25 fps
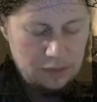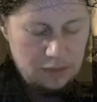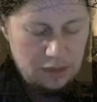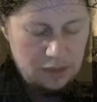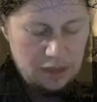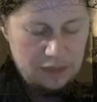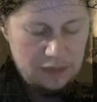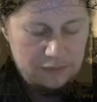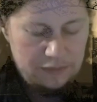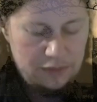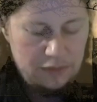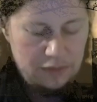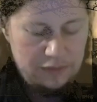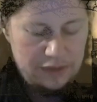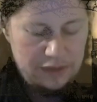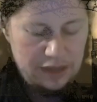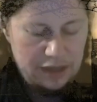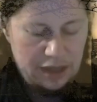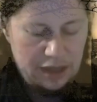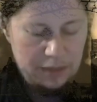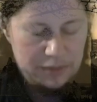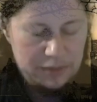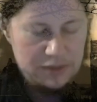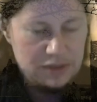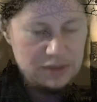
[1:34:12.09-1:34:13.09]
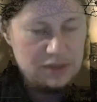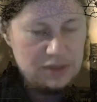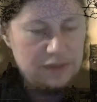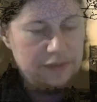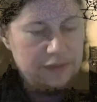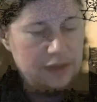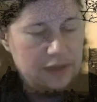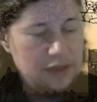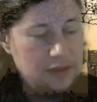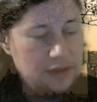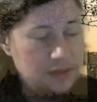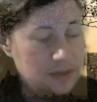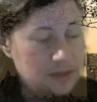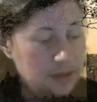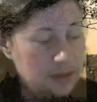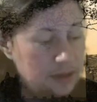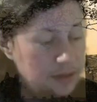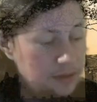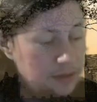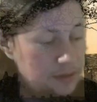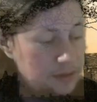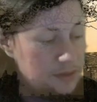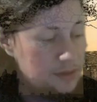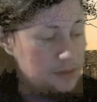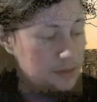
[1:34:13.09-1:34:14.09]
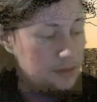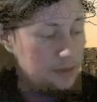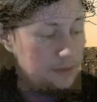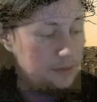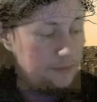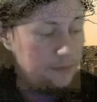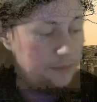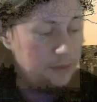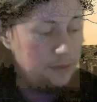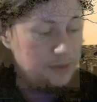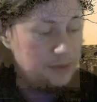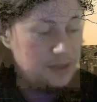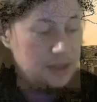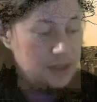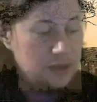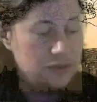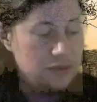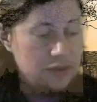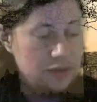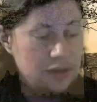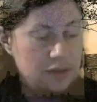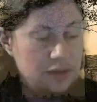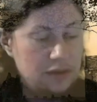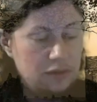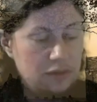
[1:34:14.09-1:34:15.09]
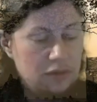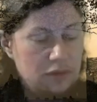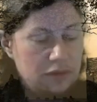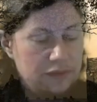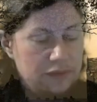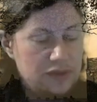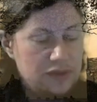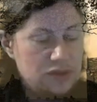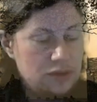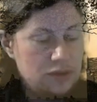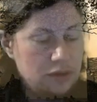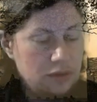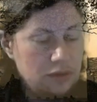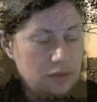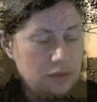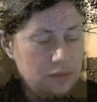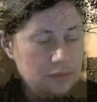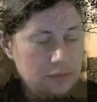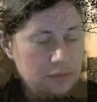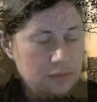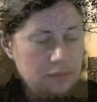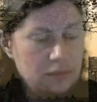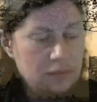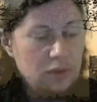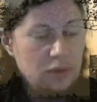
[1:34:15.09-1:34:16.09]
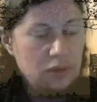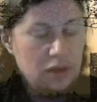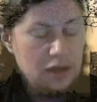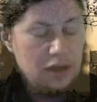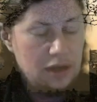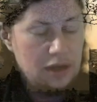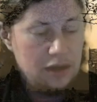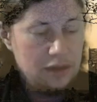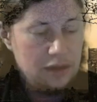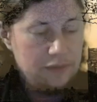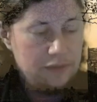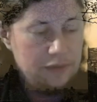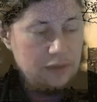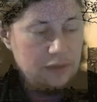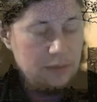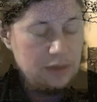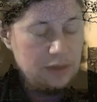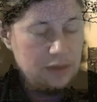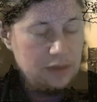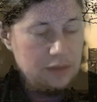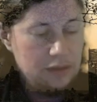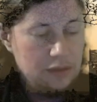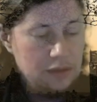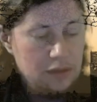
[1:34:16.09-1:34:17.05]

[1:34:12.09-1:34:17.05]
In view of the absence of any signs of forced entry, or of a struggle, more likely the former.